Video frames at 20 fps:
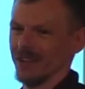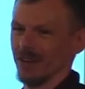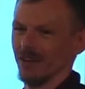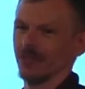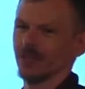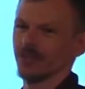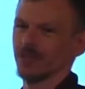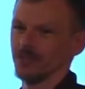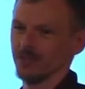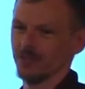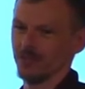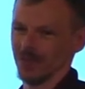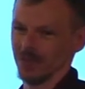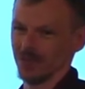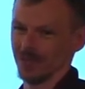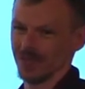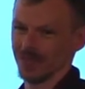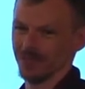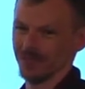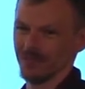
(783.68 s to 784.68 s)
of a tuple,
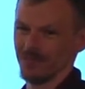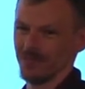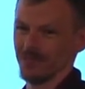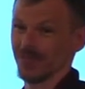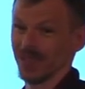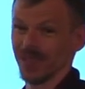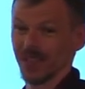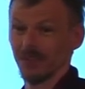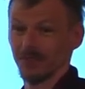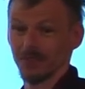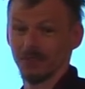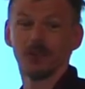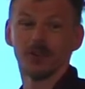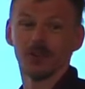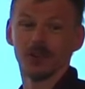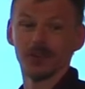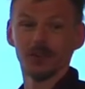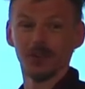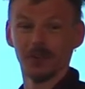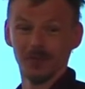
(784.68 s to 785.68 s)
but
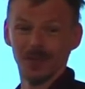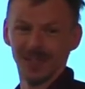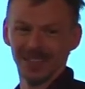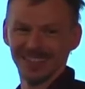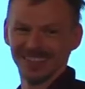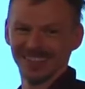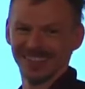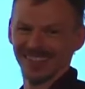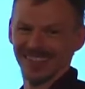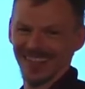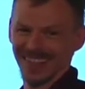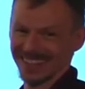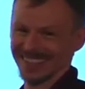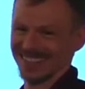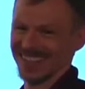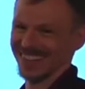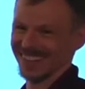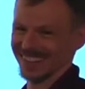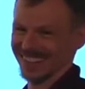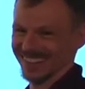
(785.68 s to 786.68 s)
for a tuple, it's
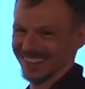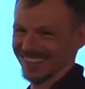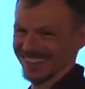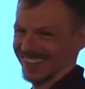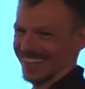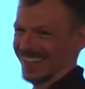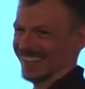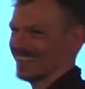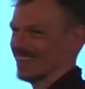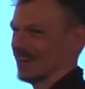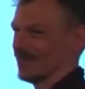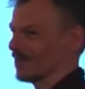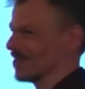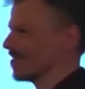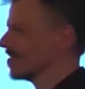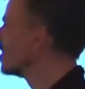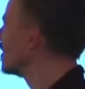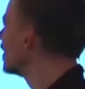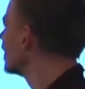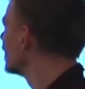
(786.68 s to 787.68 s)
exactly that number.